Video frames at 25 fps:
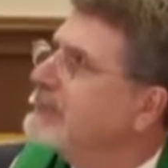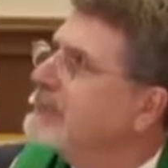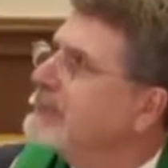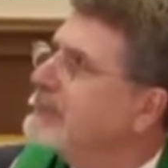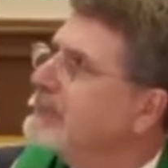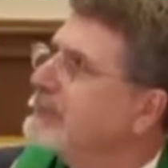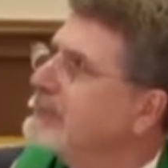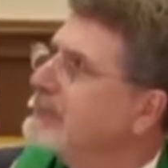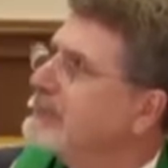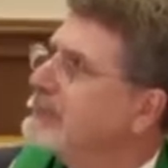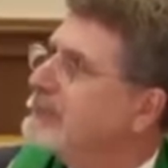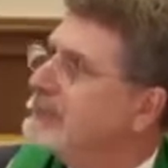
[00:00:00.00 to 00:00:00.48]

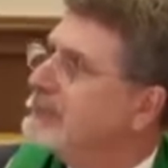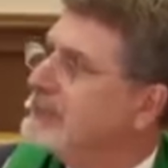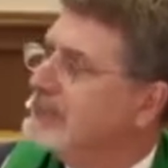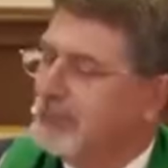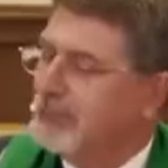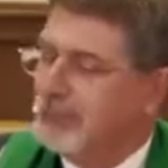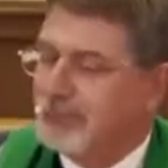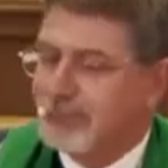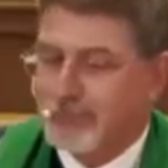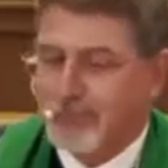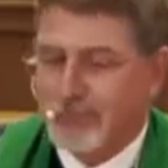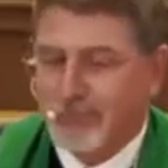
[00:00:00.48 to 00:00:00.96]

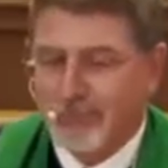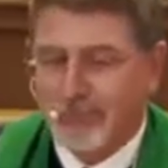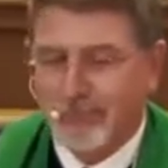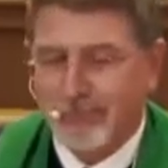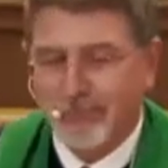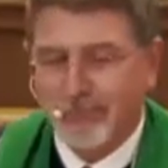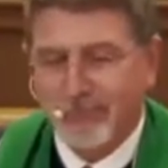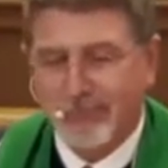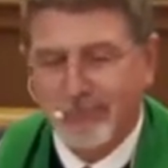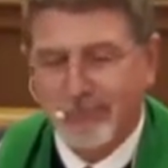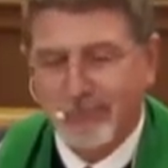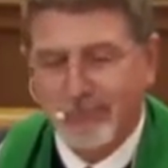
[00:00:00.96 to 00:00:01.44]

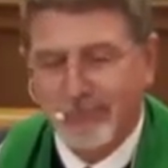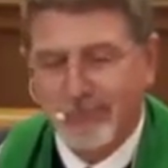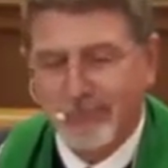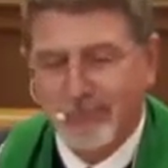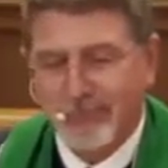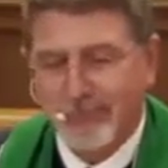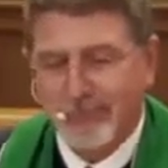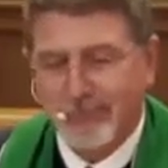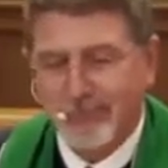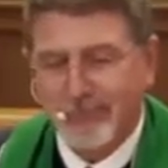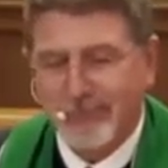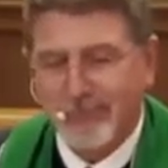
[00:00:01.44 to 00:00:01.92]

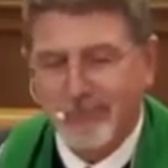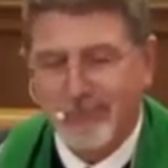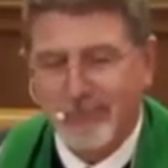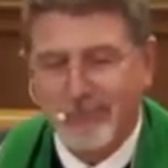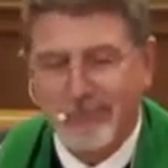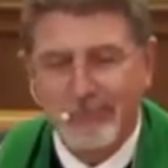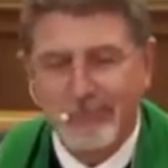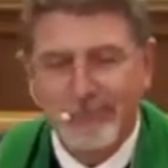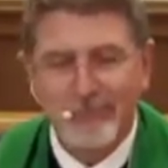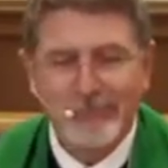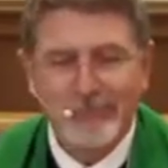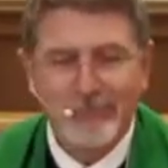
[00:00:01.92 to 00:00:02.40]

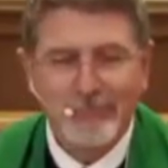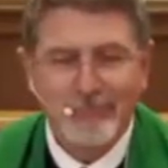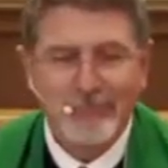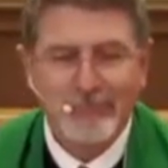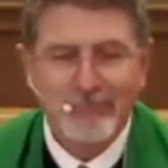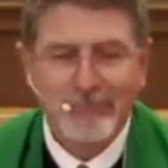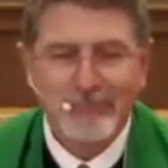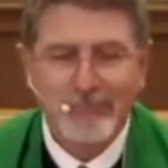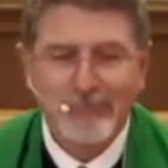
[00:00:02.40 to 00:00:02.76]
No one is speaking in this clip.